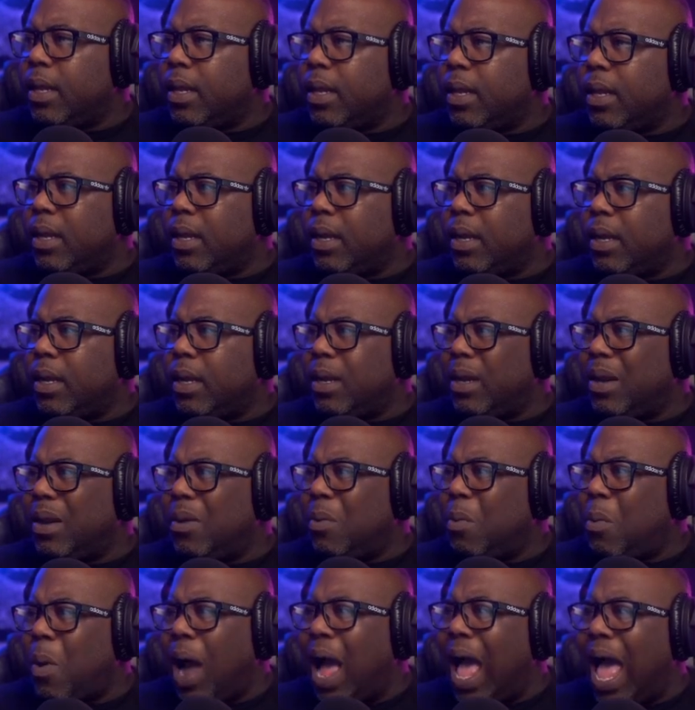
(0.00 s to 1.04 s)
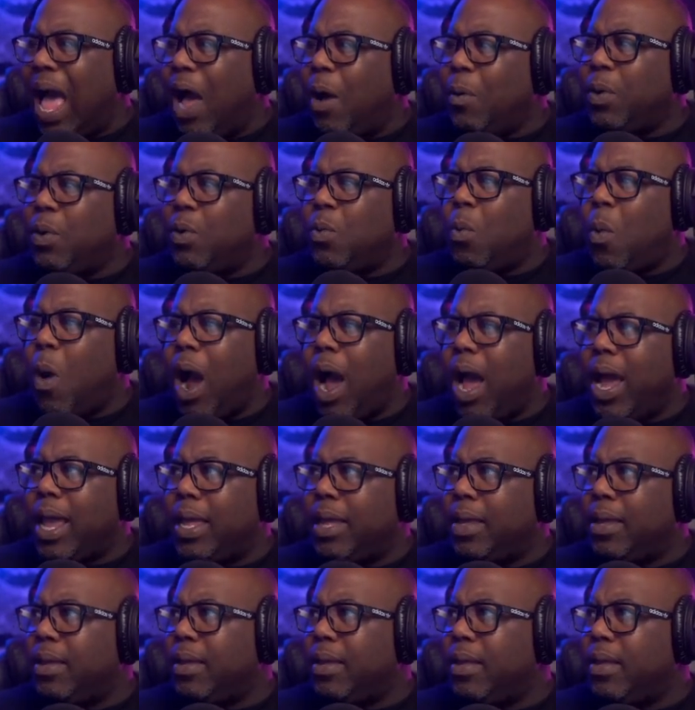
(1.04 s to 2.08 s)
Someone dropped well, their phone in the
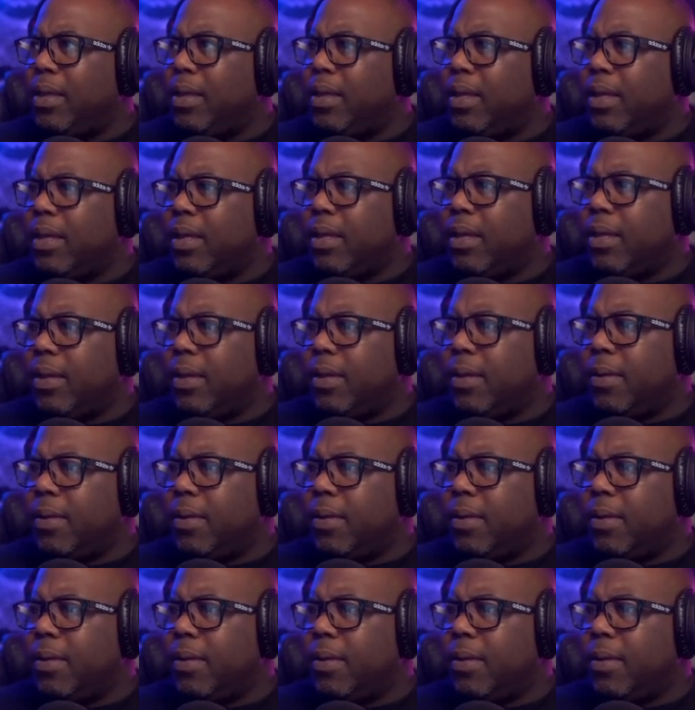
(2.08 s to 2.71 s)
otter enclosure,